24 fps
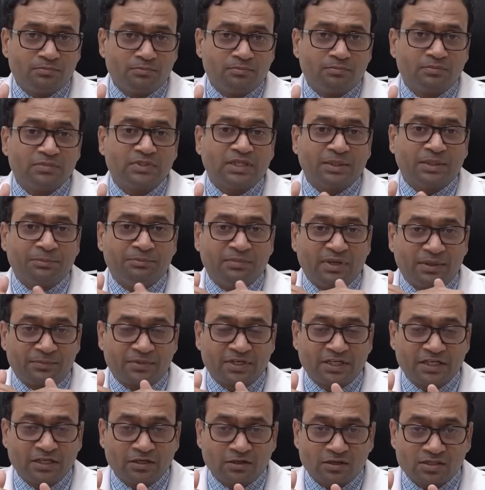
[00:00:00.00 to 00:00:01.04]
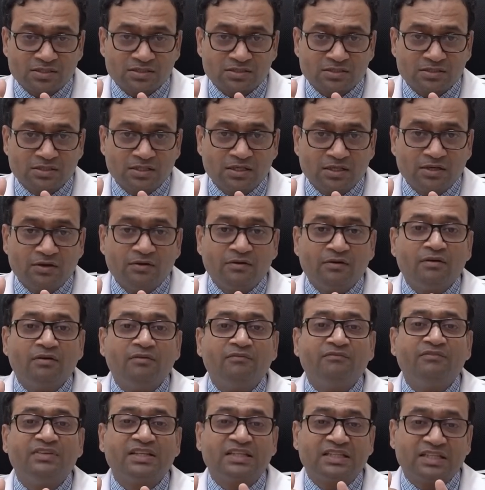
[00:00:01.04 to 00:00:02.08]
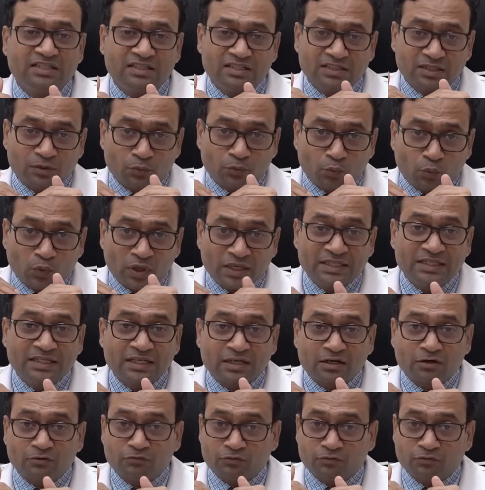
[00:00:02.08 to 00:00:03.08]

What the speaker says: the memory loss within the 1 year of